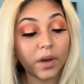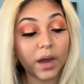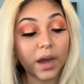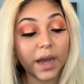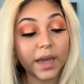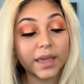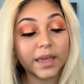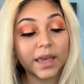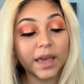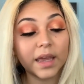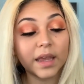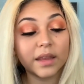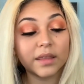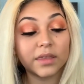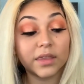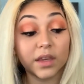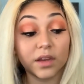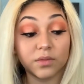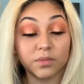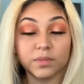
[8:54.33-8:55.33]
I get
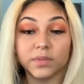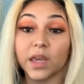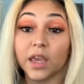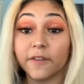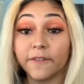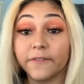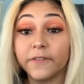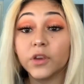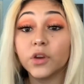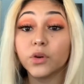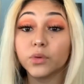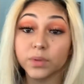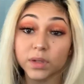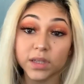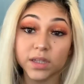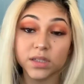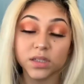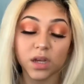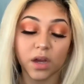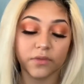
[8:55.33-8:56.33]
they feel
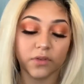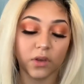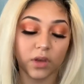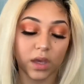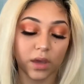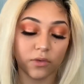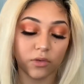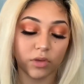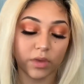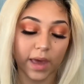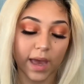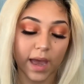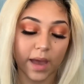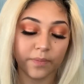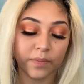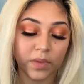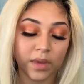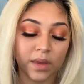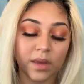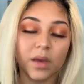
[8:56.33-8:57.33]
really soft, I'll give you
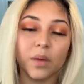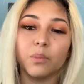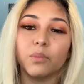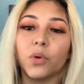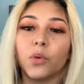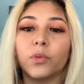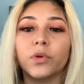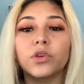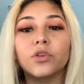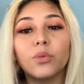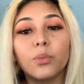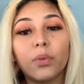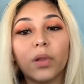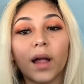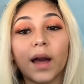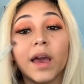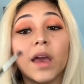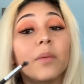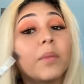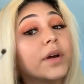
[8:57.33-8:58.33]
that, but when you
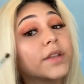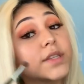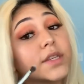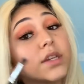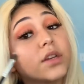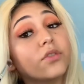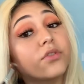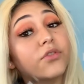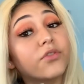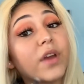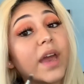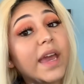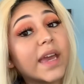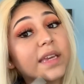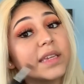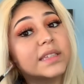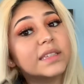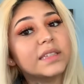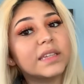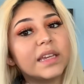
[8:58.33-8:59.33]
apply them onto your
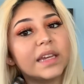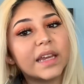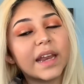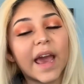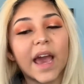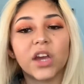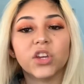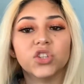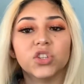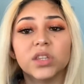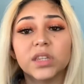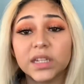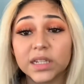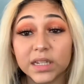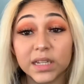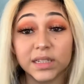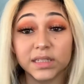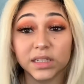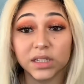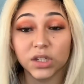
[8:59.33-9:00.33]
face, it actually
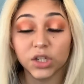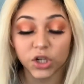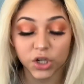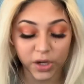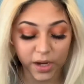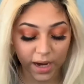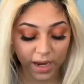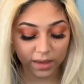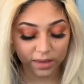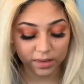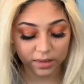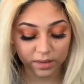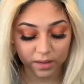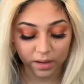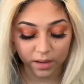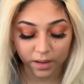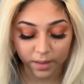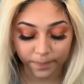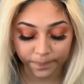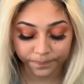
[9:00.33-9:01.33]
doesn't create
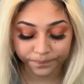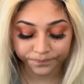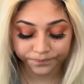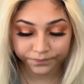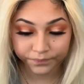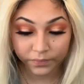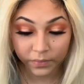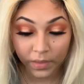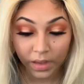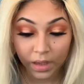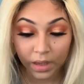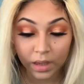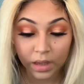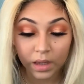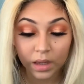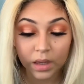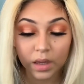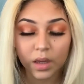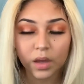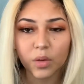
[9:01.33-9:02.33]
the
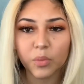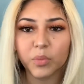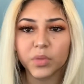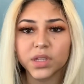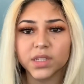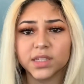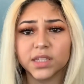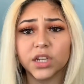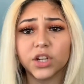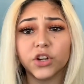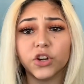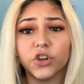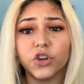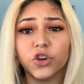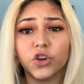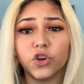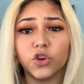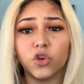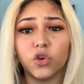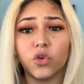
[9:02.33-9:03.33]

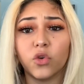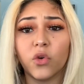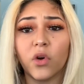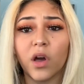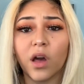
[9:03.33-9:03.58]
material